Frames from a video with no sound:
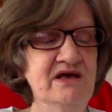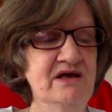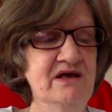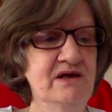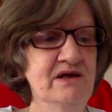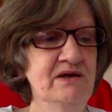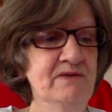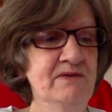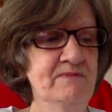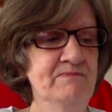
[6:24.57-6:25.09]

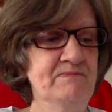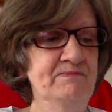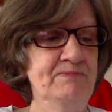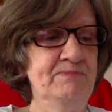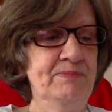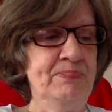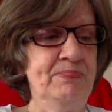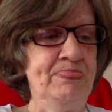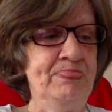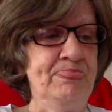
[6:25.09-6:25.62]

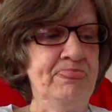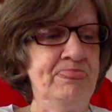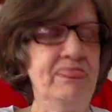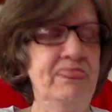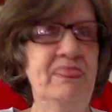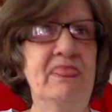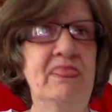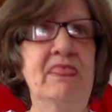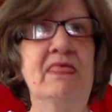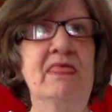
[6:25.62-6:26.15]

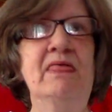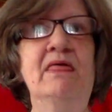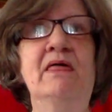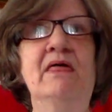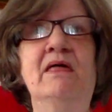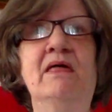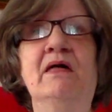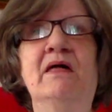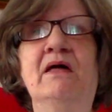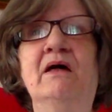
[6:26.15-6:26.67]

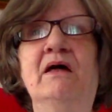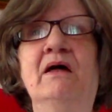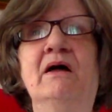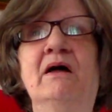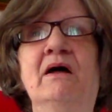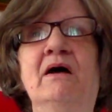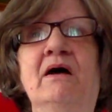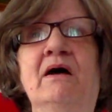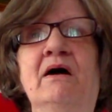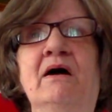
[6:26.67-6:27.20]

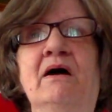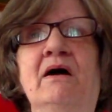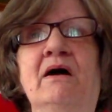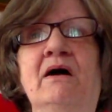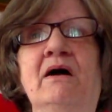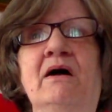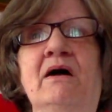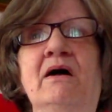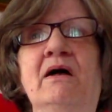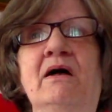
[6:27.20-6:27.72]

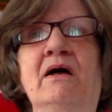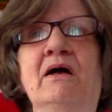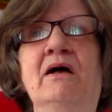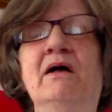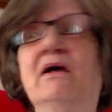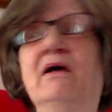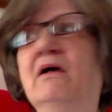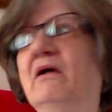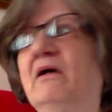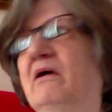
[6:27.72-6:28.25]

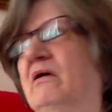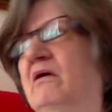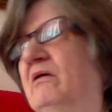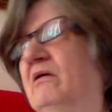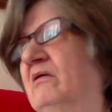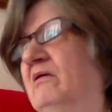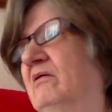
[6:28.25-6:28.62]
(silence)